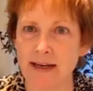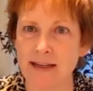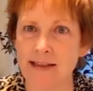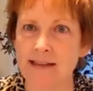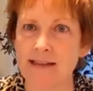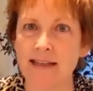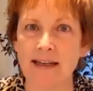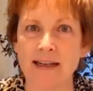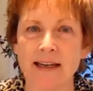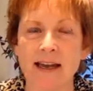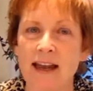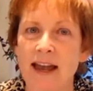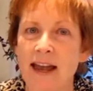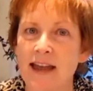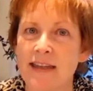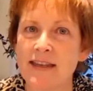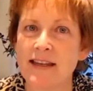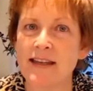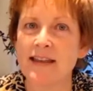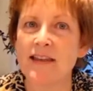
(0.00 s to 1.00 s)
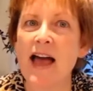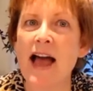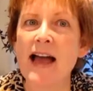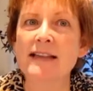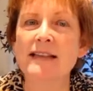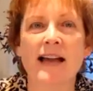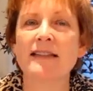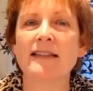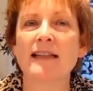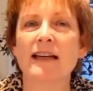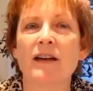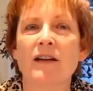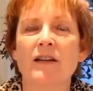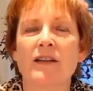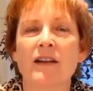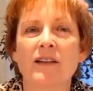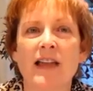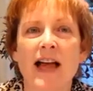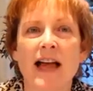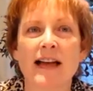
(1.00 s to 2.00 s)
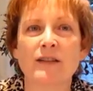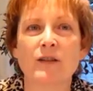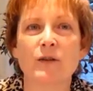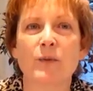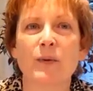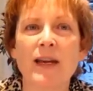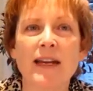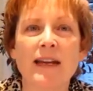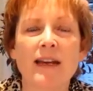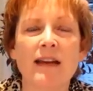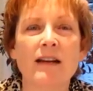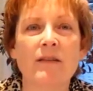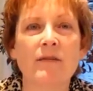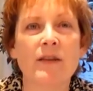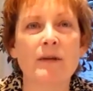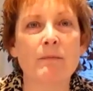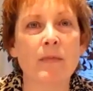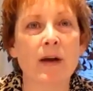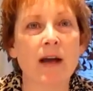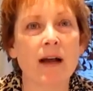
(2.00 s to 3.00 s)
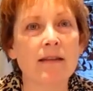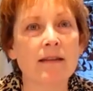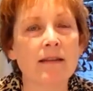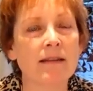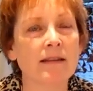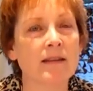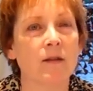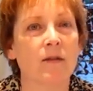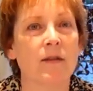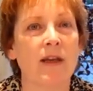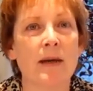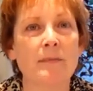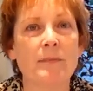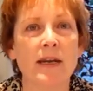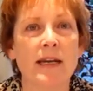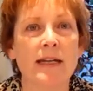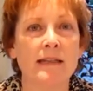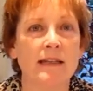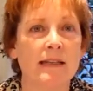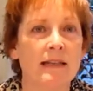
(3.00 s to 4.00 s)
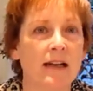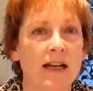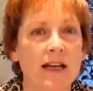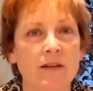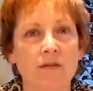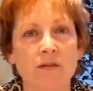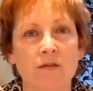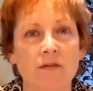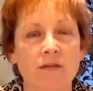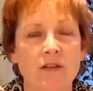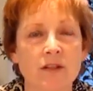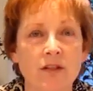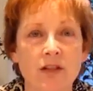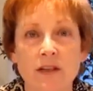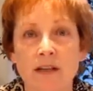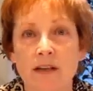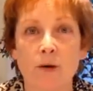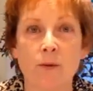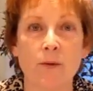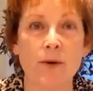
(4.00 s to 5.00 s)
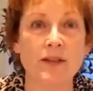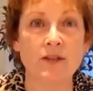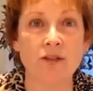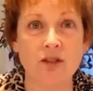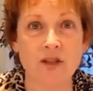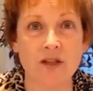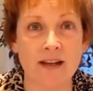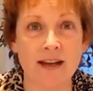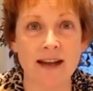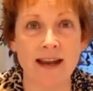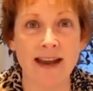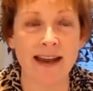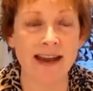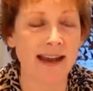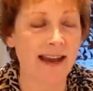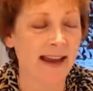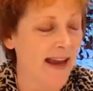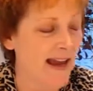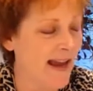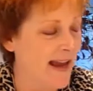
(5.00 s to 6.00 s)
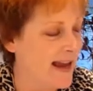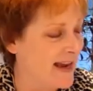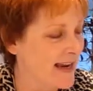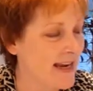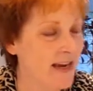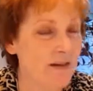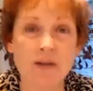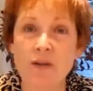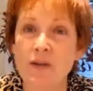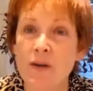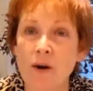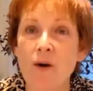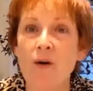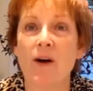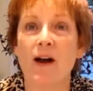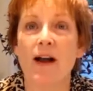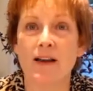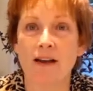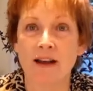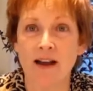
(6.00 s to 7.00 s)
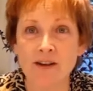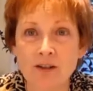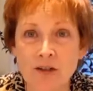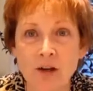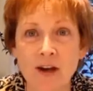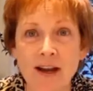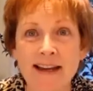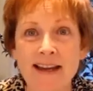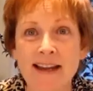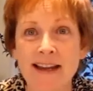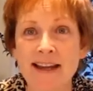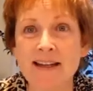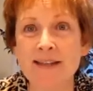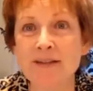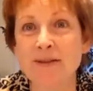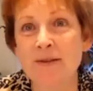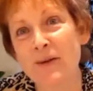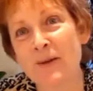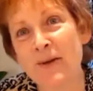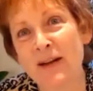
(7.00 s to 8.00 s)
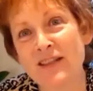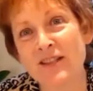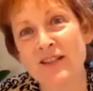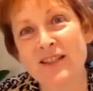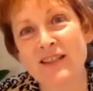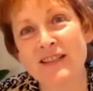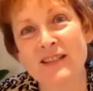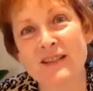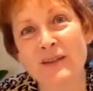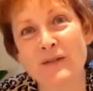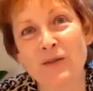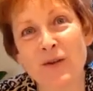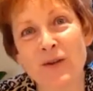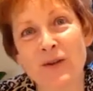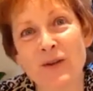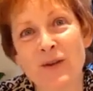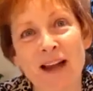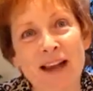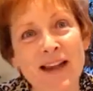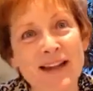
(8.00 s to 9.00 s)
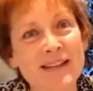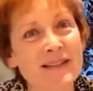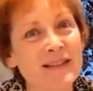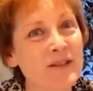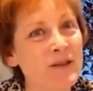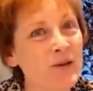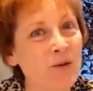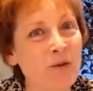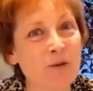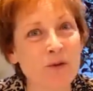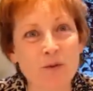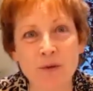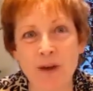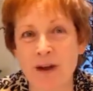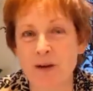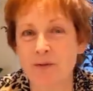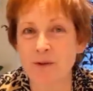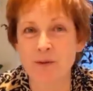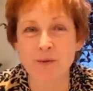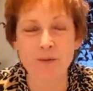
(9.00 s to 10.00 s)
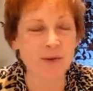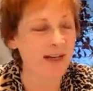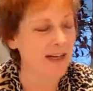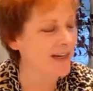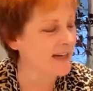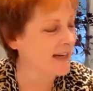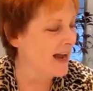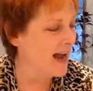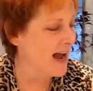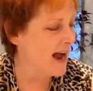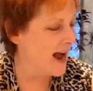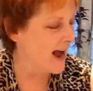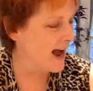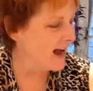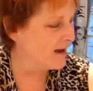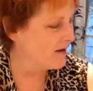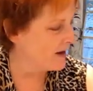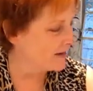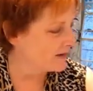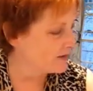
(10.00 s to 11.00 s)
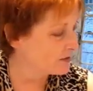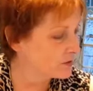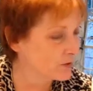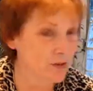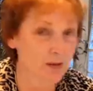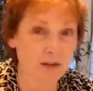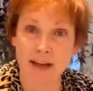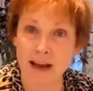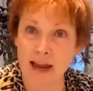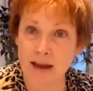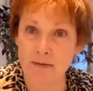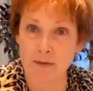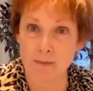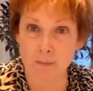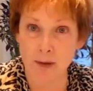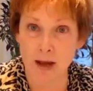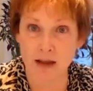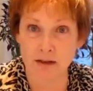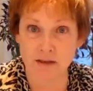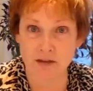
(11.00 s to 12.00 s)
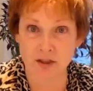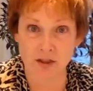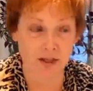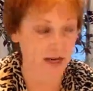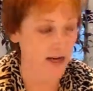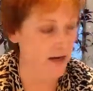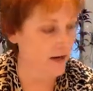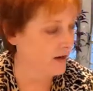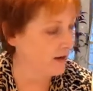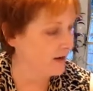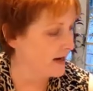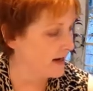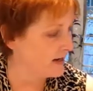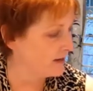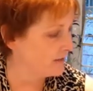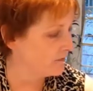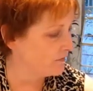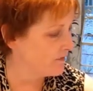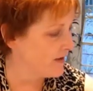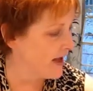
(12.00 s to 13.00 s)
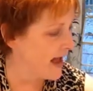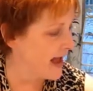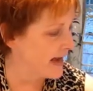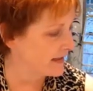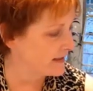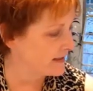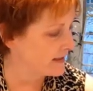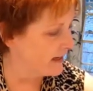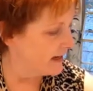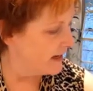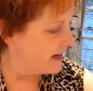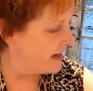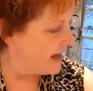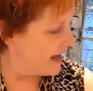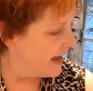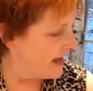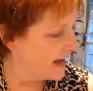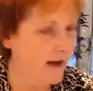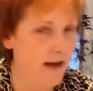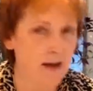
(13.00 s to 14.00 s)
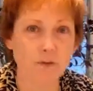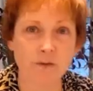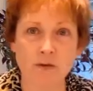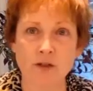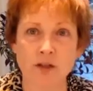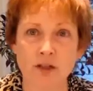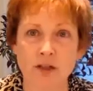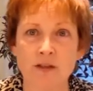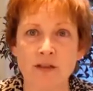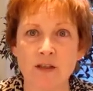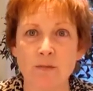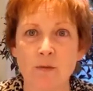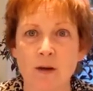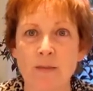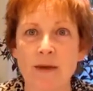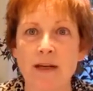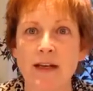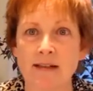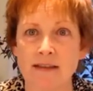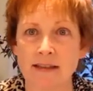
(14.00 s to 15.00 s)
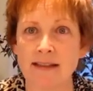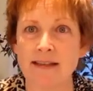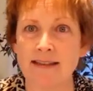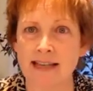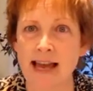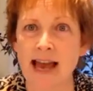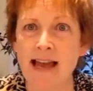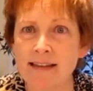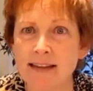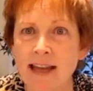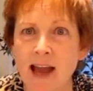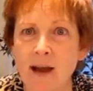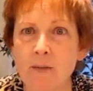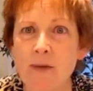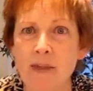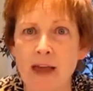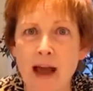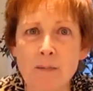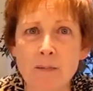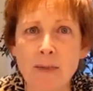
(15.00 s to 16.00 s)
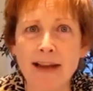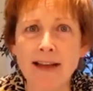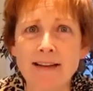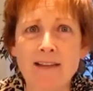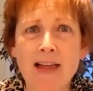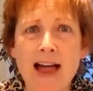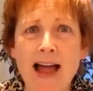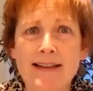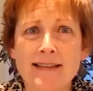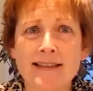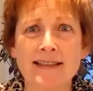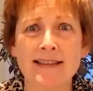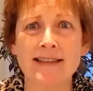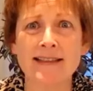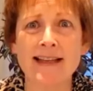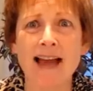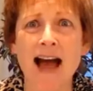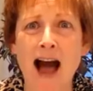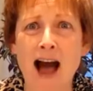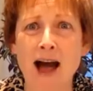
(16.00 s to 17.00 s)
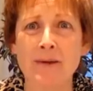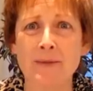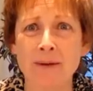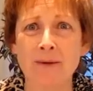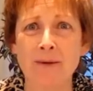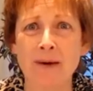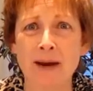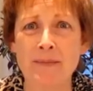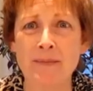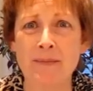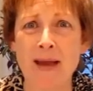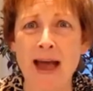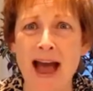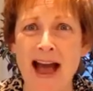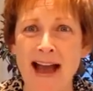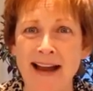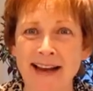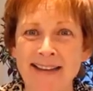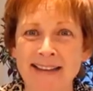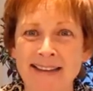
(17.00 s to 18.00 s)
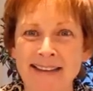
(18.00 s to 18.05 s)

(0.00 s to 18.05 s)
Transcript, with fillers: It's the the last uh, the last weekend of the month, so that makes it kind of officially question day. Even though I, I try to answer questions for you guys, you know, every week, uh, I certainly have a bunch here. And in fact, hang on for just a moment because I sat down without my glasses. I'll be right back.